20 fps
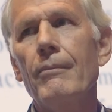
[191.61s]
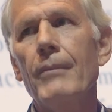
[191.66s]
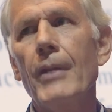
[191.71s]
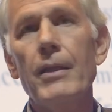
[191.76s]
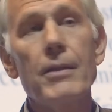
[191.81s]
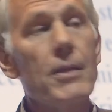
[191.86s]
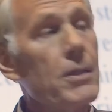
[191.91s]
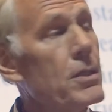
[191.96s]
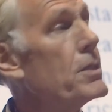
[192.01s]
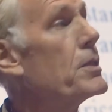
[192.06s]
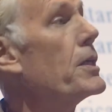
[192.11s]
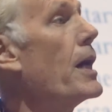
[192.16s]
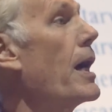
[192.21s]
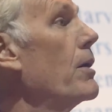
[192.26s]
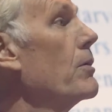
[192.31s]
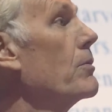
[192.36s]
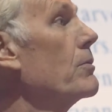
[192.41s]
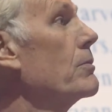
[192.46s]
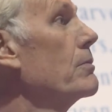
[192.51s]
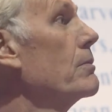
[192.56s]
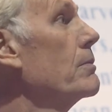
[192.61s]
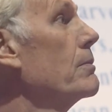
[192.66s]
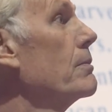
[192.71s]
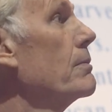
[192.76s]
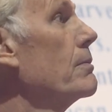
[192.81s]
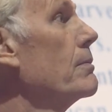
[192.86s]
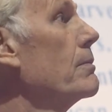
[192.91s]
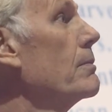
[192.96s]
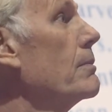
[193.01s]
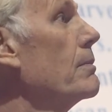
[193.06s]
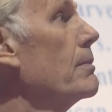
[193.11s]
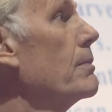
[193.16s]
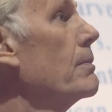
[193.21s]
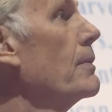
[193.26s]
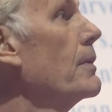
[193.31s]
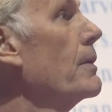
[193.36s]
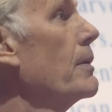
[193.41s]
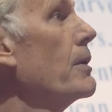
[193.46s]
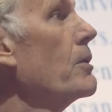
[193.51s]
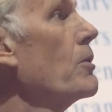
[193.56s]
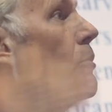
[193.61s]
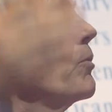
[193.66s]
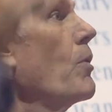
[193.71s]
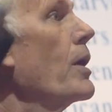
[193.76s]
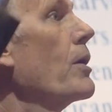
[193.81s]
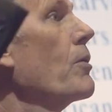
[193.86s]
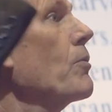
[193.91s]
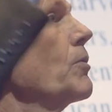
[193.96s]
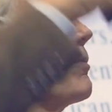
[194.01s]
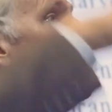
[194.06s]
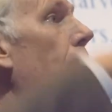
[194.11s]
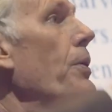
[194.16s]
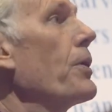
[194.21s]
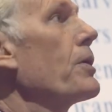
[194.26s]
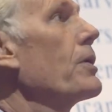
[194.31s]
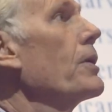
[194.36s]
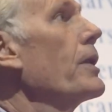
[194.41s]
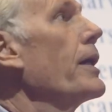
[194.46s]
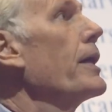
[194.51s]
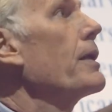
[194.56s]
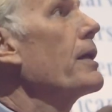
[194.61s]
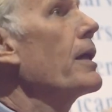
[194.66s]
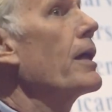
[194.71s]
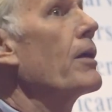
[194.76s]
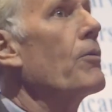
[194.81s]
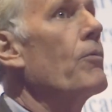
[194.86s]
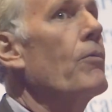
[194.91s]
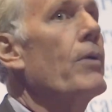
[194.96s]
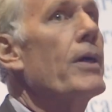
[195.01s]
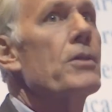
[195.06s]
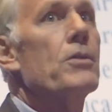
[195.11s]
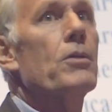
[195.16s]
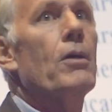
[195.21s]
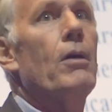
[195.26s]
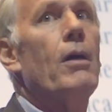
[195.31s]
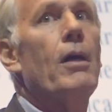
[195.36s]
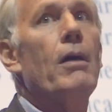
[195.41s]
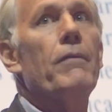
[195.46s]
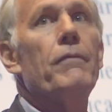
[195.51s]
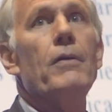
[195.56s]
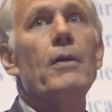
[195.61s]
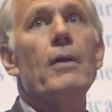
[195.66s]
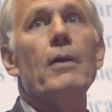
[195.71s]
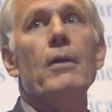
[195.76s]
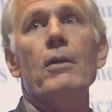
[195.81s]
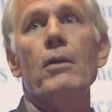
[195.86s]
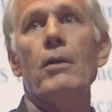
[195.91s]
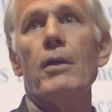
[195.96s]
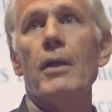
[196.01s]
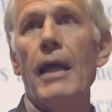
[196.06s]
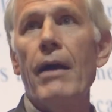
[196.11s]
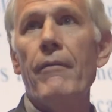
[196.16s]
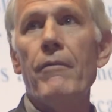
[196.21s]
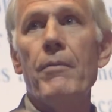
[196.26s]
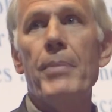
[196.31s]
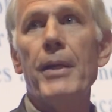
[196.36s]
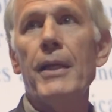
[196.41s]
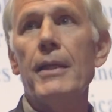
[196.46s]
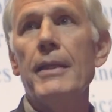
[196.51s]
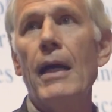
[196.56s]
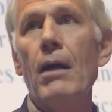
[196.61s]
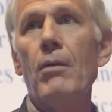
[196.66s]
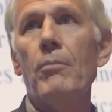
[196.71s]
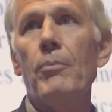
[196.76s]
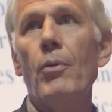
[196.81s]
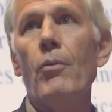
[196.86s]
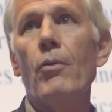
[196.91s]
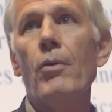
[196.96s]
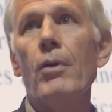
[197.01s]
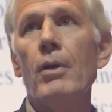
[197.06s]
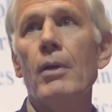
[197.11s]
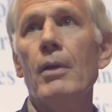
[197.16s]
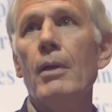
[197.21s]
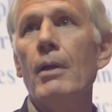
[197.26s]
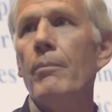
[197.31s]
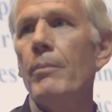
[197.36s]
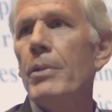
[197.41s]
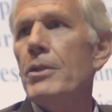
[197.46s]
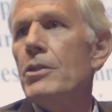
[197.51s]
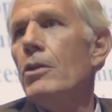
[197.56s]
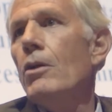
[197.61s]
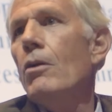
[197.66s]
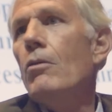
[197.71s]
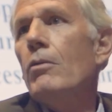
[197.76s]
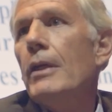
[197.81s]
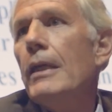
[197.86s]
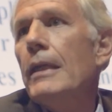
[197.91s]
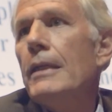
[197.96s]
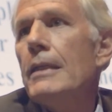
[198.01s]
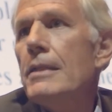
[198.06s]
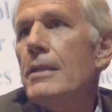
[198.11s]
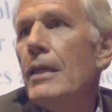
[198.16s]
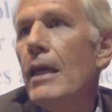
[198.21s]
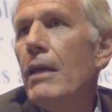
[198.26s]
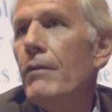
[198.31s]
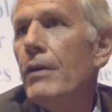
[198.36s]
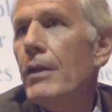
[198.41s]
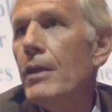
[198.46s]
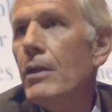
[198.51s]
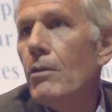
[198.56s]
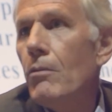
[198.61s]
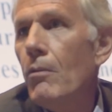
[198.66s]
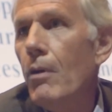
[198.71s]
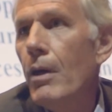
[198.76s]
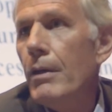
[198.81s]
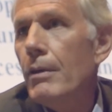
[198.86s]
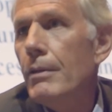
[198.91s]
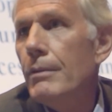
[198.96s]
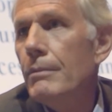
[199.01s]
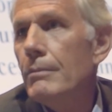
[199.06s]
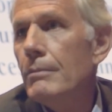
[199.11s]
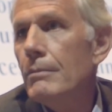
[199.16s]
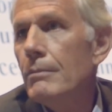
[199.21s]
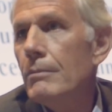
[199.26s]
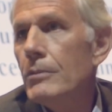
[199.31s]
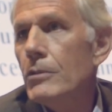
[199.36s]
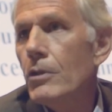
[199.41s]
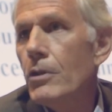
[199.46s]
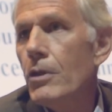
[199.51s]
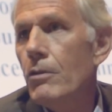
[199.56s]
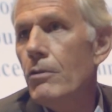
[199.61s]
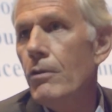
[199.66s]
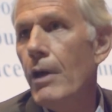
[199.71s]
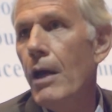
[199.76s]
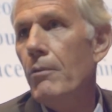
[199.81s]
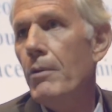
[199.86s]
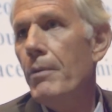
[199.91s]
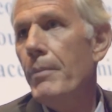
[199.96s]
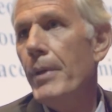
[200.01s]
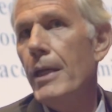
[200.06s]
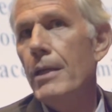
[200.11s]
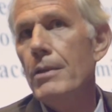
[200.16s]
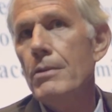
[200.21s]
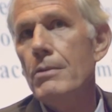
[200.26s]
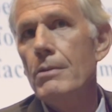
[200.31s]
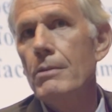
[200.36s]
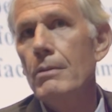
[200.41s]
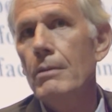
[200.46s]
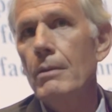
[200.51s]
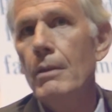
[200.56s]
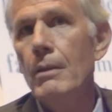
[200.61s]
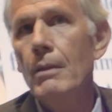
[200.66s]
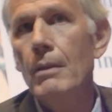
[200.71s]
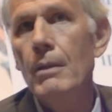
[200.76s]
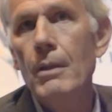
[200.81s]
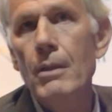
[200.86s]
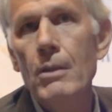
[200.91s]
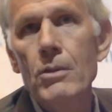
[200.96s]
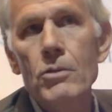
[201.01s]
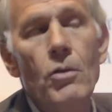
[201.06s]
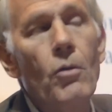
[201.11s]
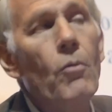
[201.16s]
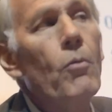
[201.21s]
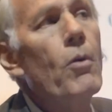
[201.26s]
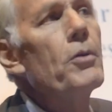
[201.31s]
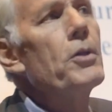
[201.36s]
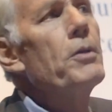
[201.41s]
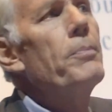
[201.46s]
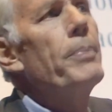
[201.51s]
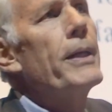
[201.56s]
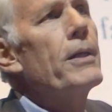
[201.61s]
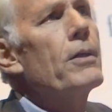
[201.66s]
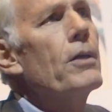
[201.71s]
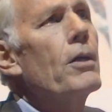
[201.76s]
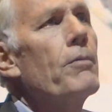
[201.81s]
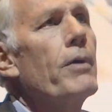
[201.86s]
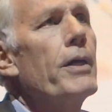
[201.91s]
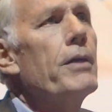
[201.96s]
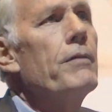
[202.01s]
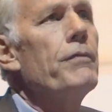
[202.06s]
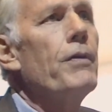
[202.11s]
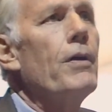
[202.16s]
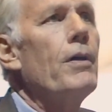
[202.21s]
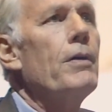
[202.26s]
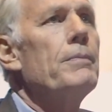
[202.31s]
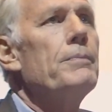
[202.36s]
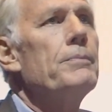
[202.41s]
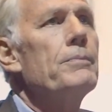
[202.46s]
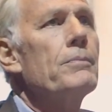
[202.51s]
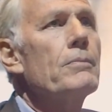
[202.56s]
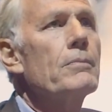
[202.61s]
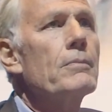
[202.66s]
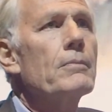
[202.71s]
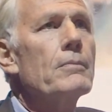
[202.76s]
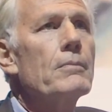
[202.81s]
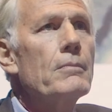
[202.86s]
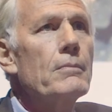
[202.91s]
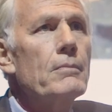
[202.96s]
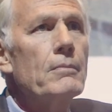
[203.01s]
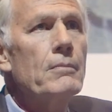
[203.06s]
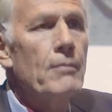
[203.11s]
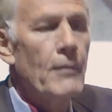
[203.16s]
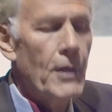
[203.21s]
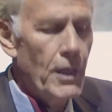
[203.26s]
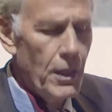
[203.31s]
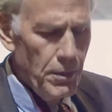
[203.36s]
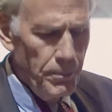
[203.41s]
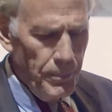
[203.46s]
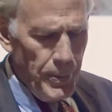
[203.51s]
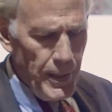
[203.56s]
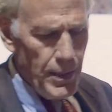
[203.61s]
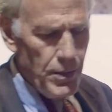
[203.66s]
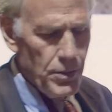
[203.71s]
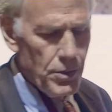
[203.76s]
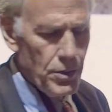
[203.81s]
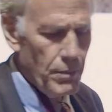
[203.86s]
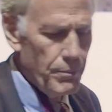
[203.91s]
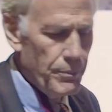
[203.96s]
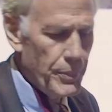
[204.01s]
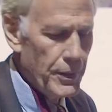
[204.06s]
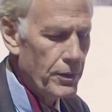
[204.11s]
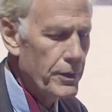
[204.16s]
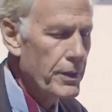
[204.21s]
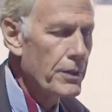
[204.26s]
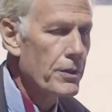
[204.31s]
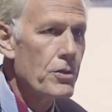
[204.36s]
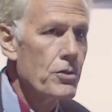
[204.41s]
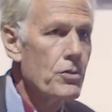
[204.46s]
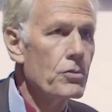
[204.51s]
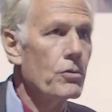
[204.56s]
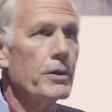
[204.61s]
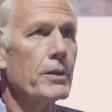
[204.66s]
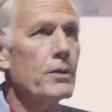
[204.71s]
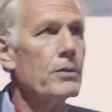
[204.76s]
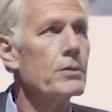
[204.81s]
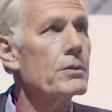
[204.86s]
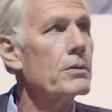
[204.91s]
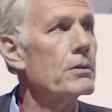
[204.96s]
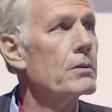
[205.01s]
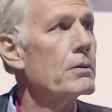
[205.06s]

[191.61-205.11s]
And this is how. The water won't percolate and it runs off. You can have a big downpour, but you don't get to save any of the water. So your drought remains. So it won't depend on rainfall. It depends on building the soils.